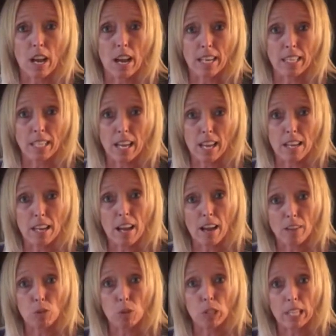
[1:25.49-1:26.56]
I can
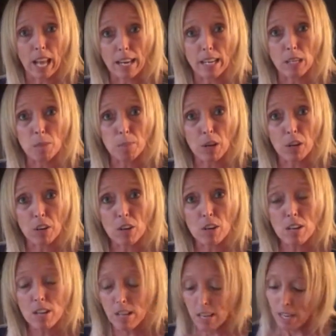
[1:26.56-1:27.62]
have organic butter.